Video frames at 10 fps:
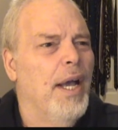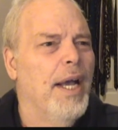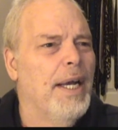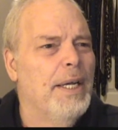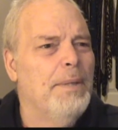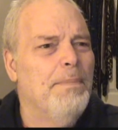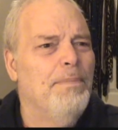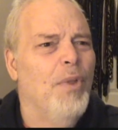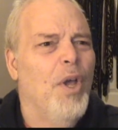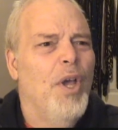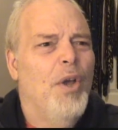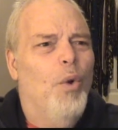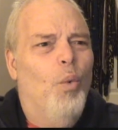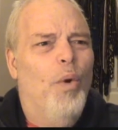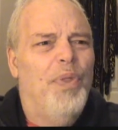
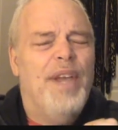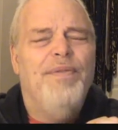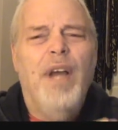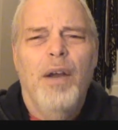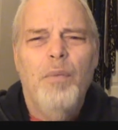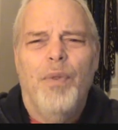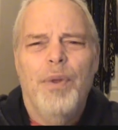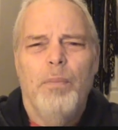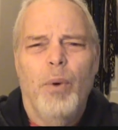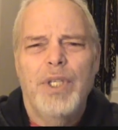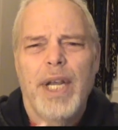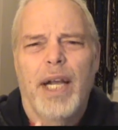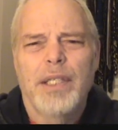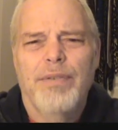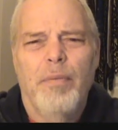What they've done with the Boy
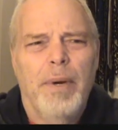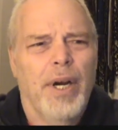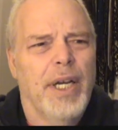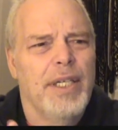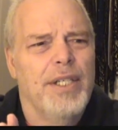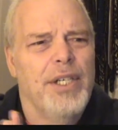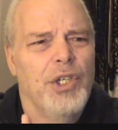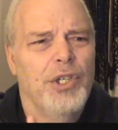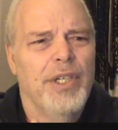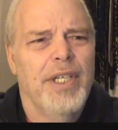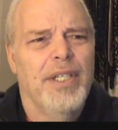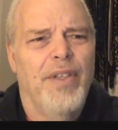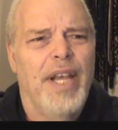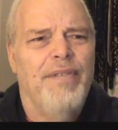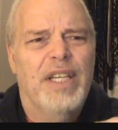Scouts of America decision is
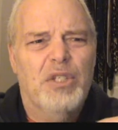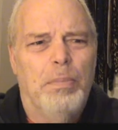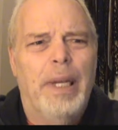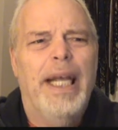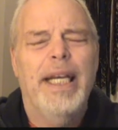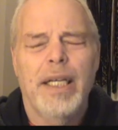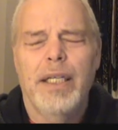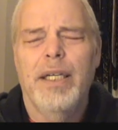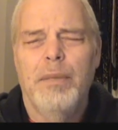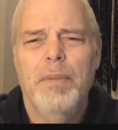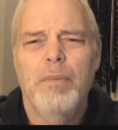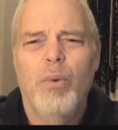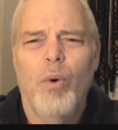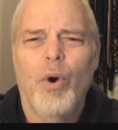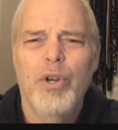they've explained a little bit
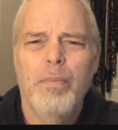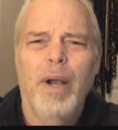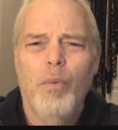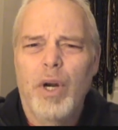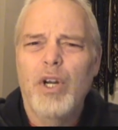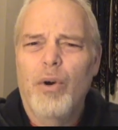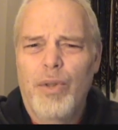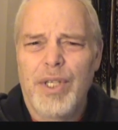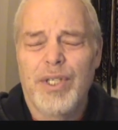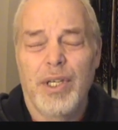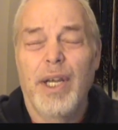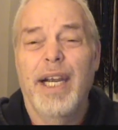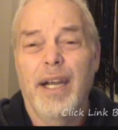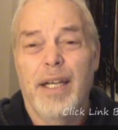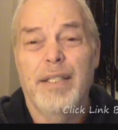more, and you might want to go to this
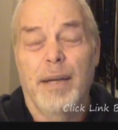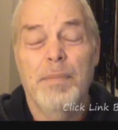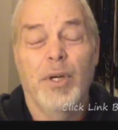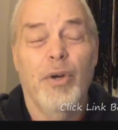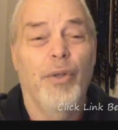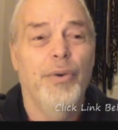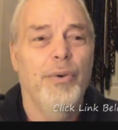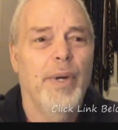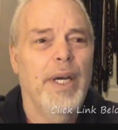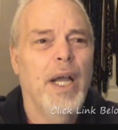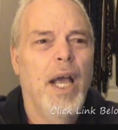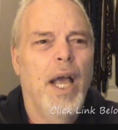link because I'm going to go through it,